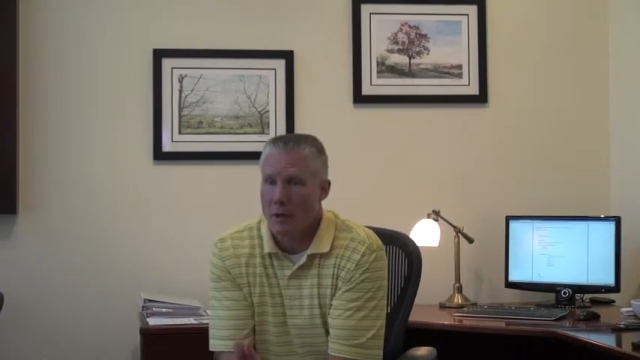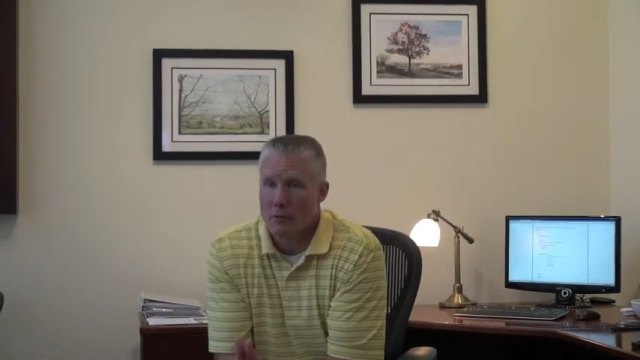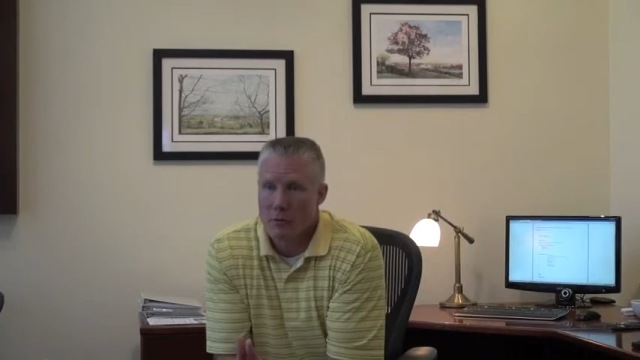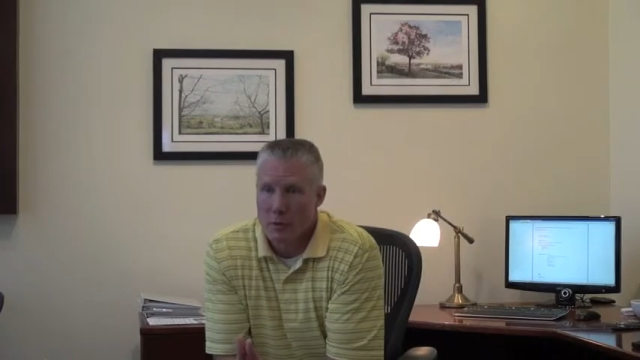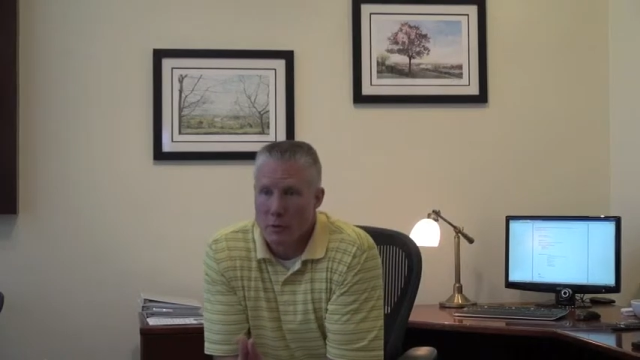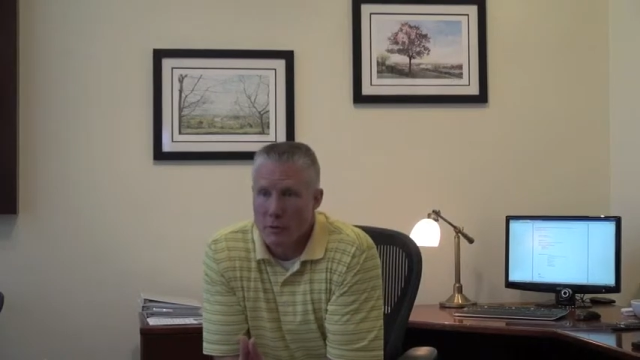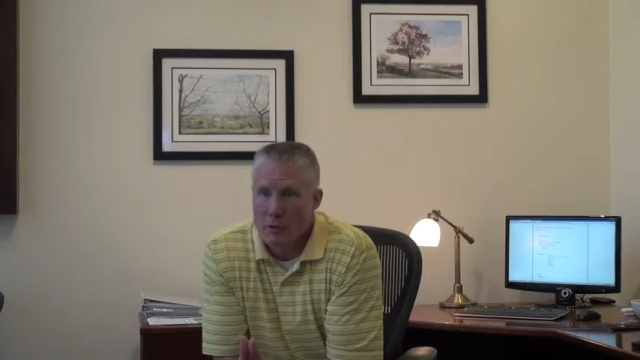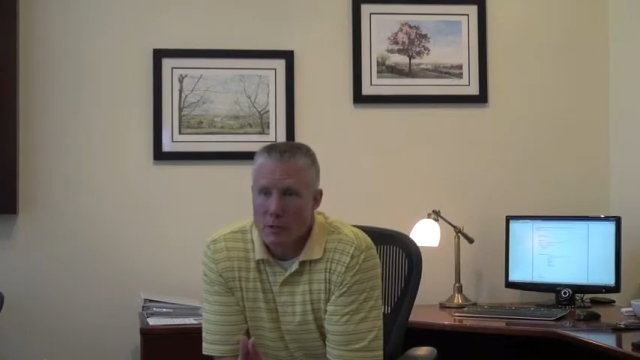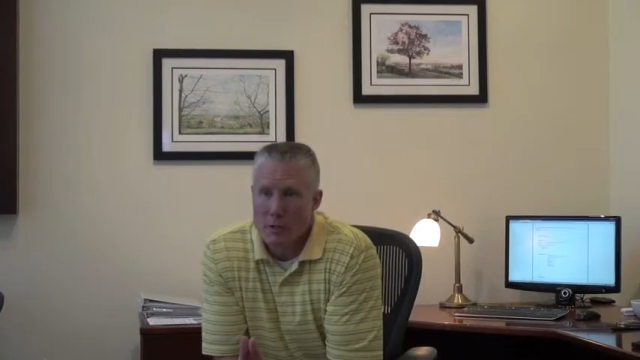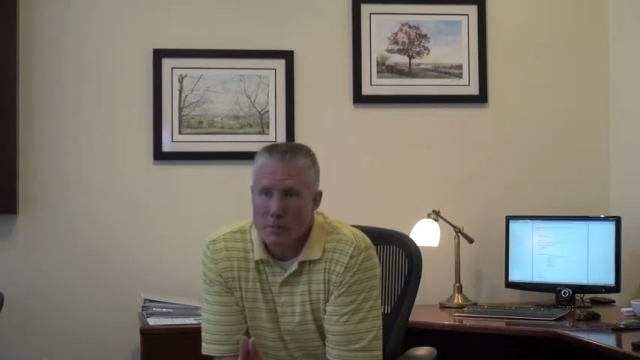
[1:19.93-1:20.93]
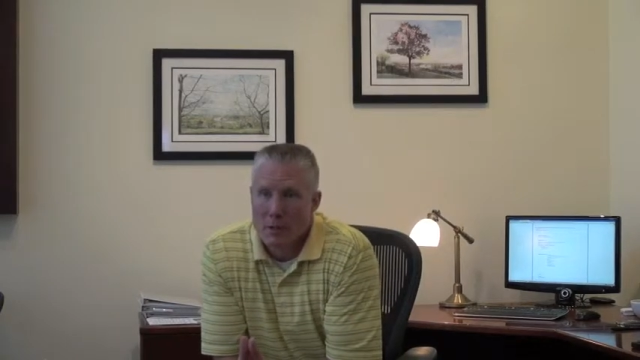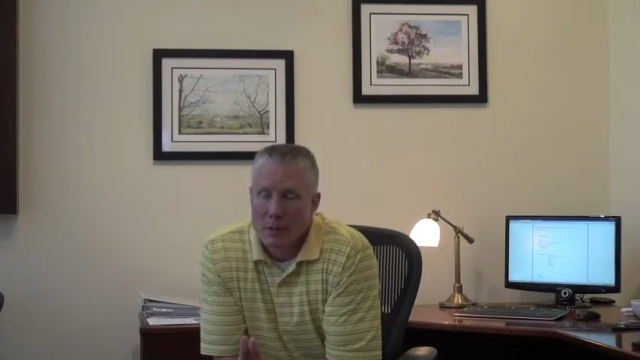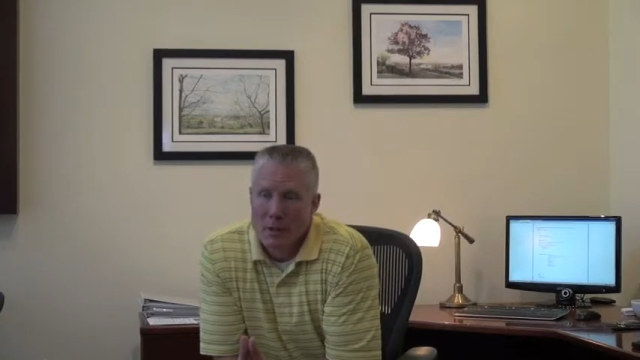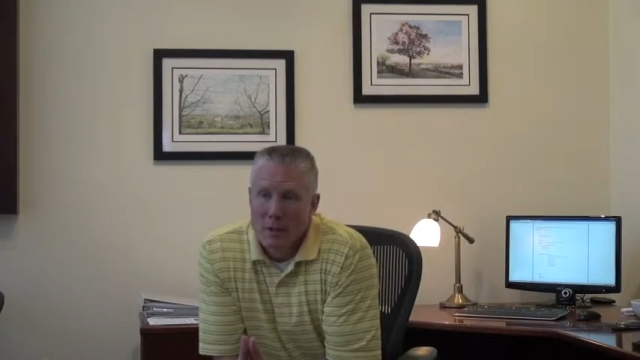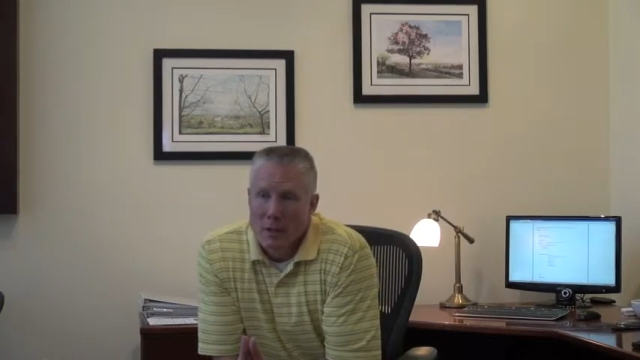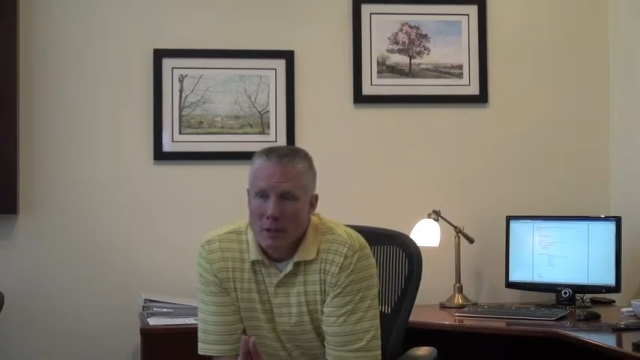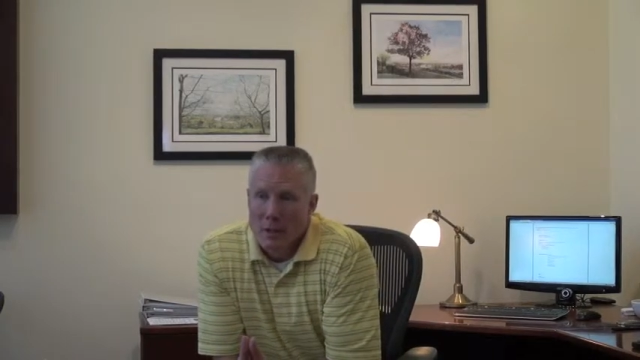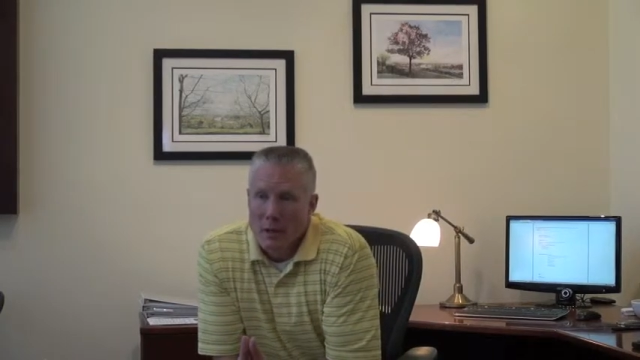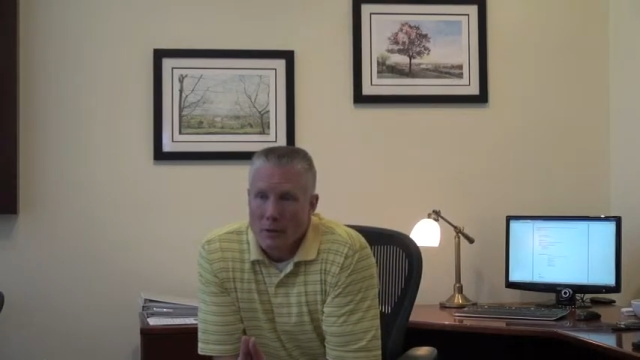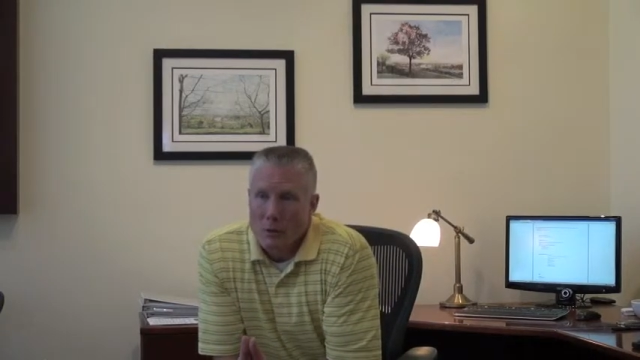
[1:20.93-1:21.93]
auxiliary gym,
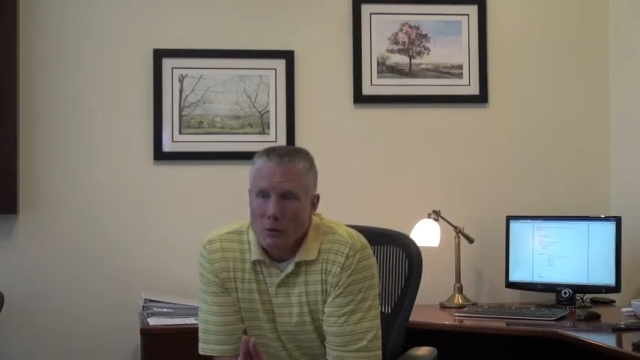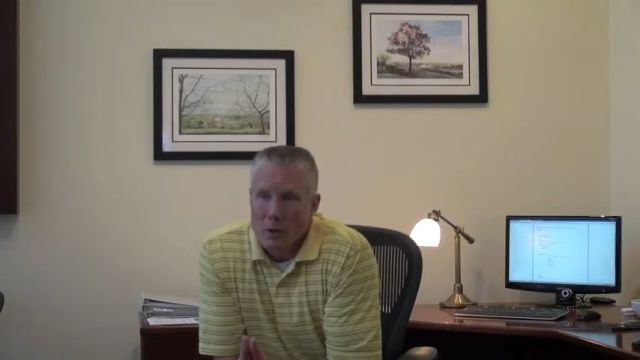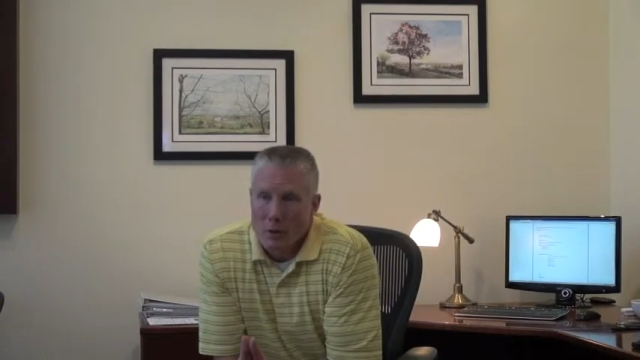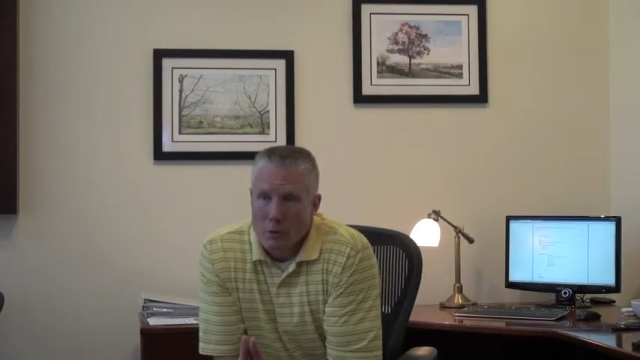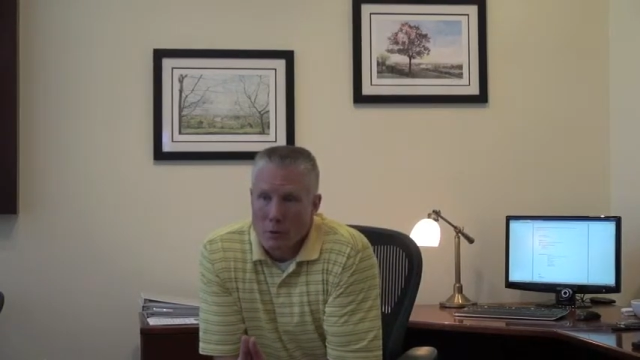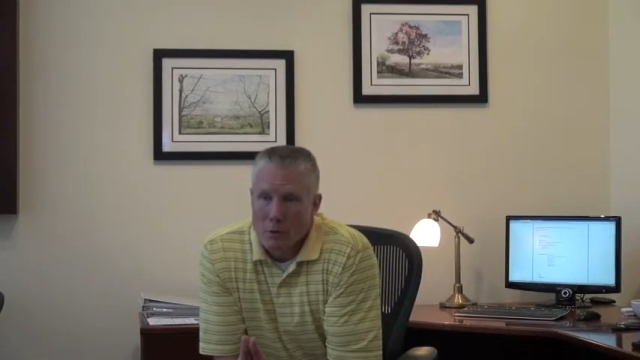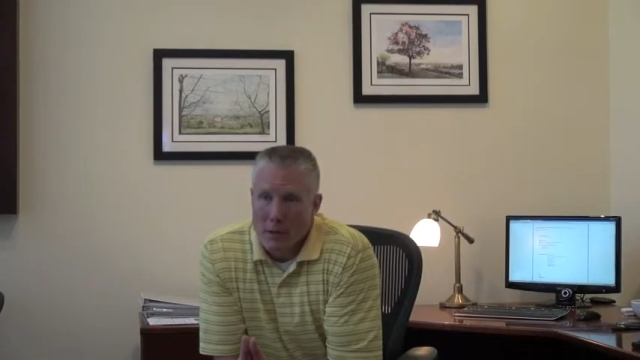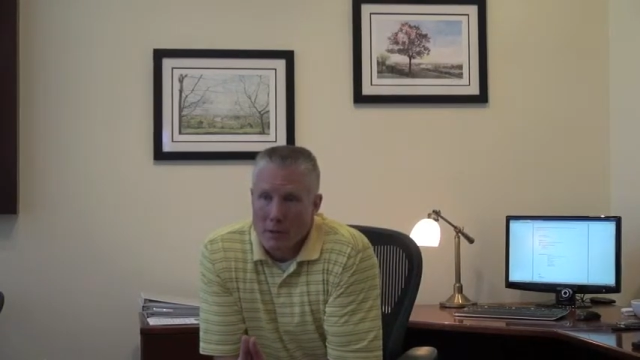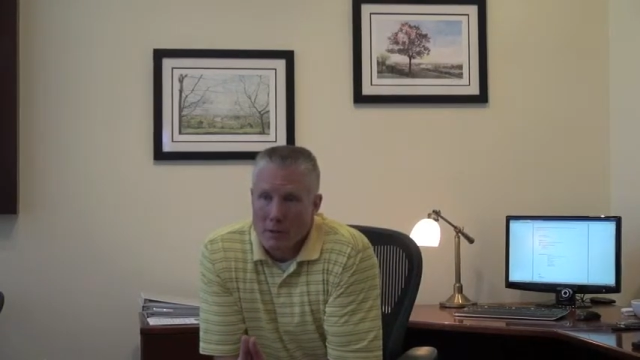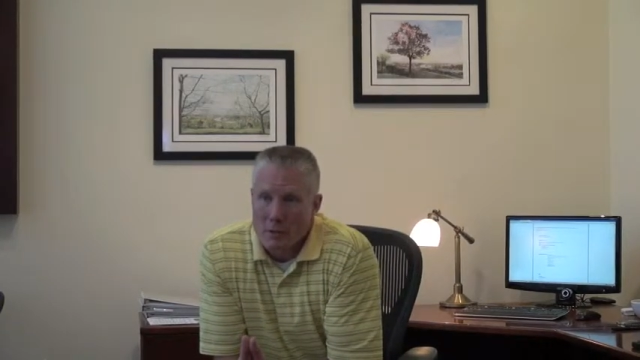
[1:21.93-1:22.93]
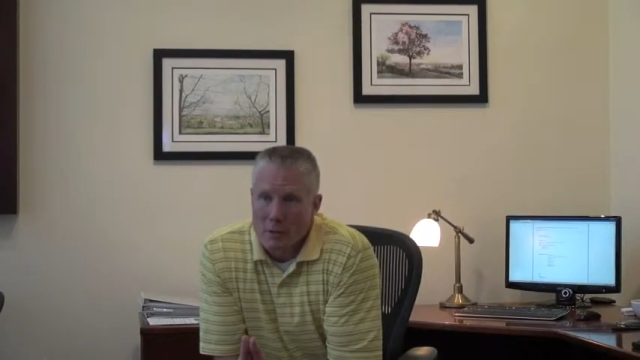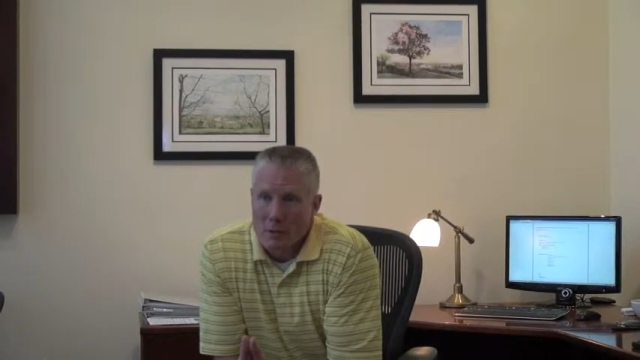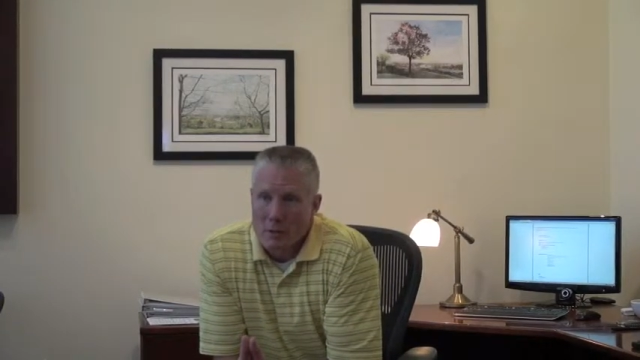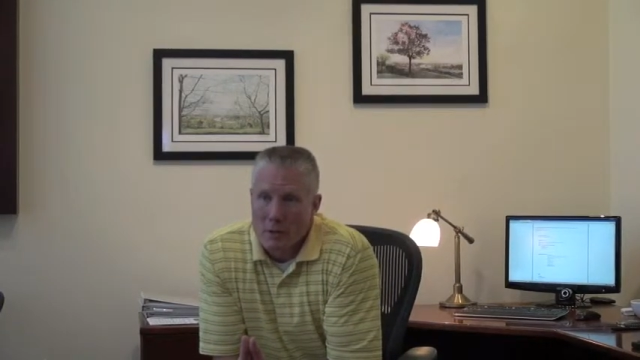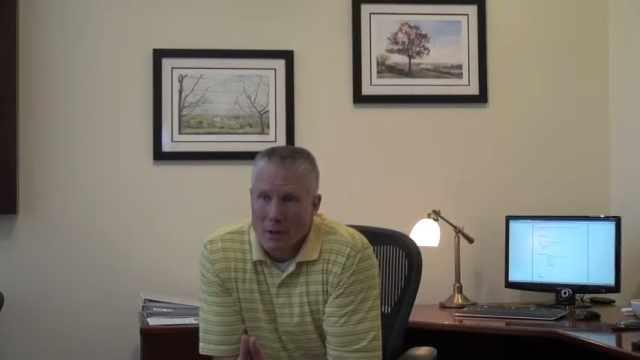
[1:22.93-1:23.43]
using all those spaces.